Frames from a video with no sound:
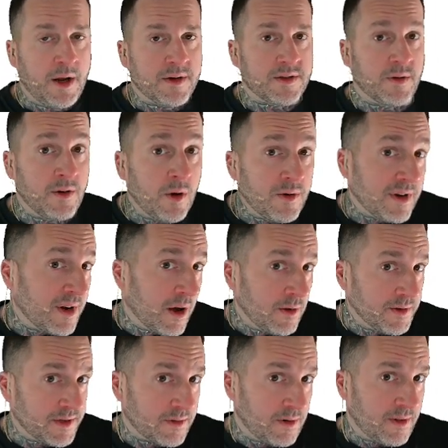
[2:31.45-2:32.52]
So no
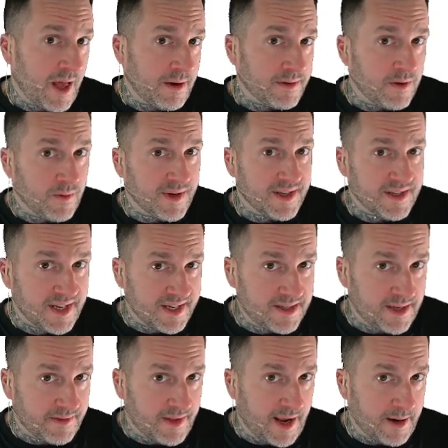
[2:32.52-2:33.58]
nulls are allowed to
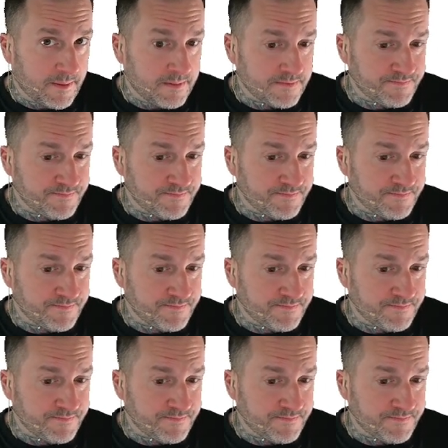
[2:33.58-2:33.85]
exist in there